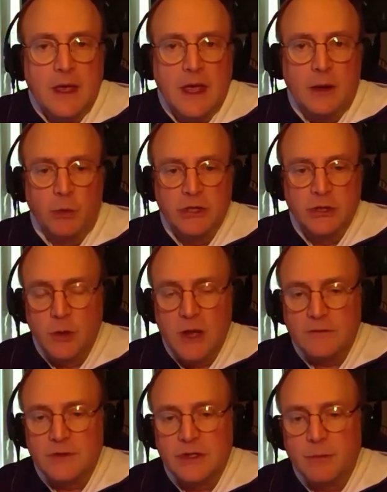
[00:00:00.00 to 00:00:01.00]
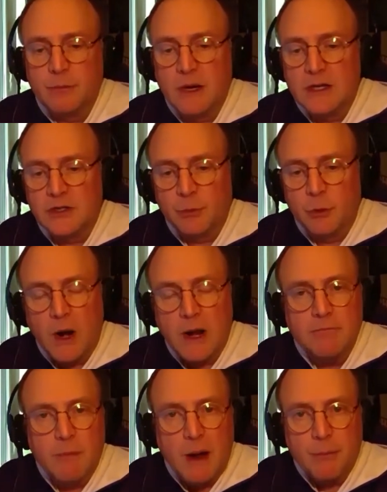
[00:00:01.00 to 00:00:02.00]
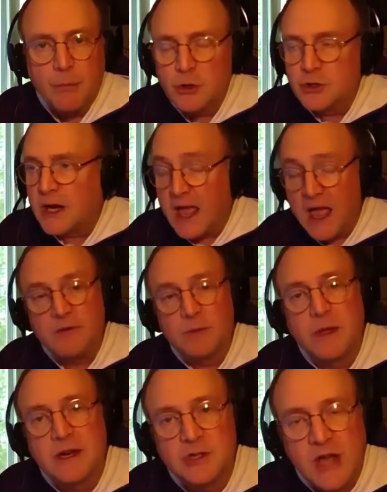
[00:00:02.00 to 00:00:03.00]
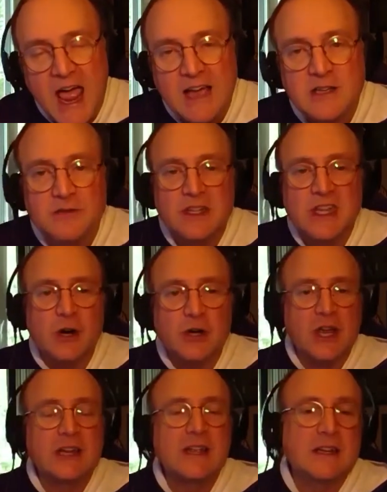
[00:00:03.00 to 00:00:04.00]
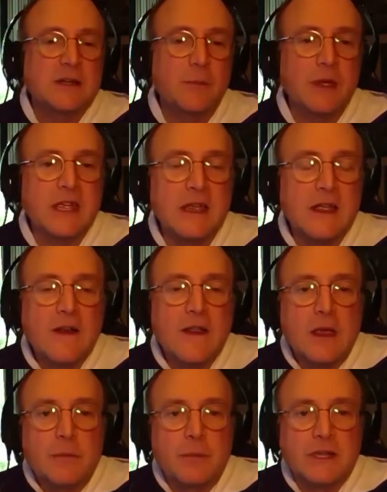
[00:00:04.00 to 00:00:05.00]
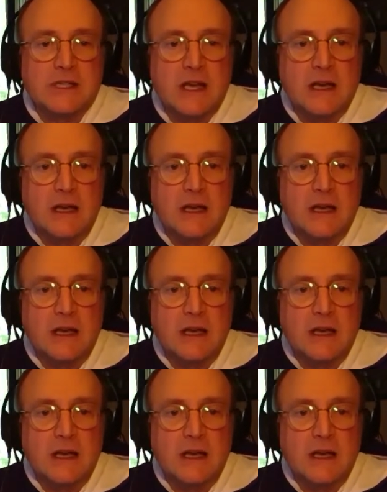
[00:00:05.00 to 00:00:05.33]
And we do have some great members, and I haven't been as active in there as I need to be. But